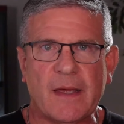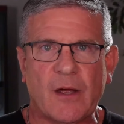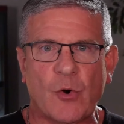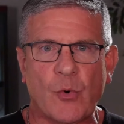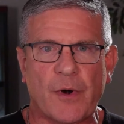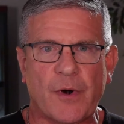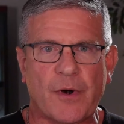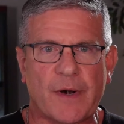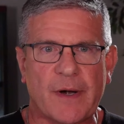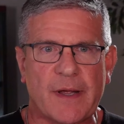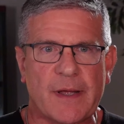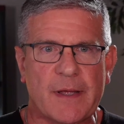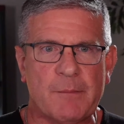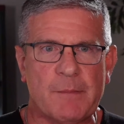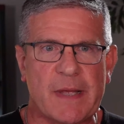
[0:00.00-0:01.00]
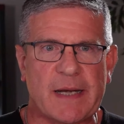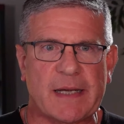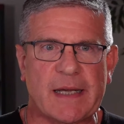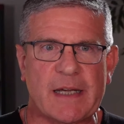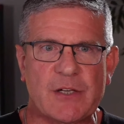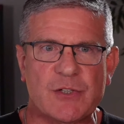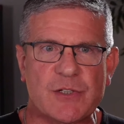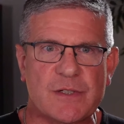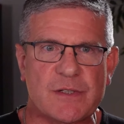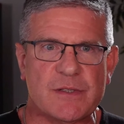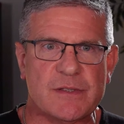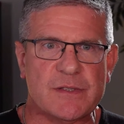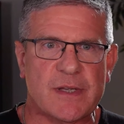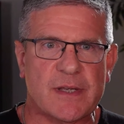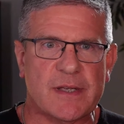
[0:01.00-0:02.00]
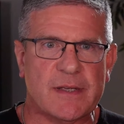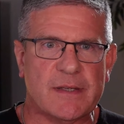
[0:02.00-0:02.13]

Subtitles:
or medications,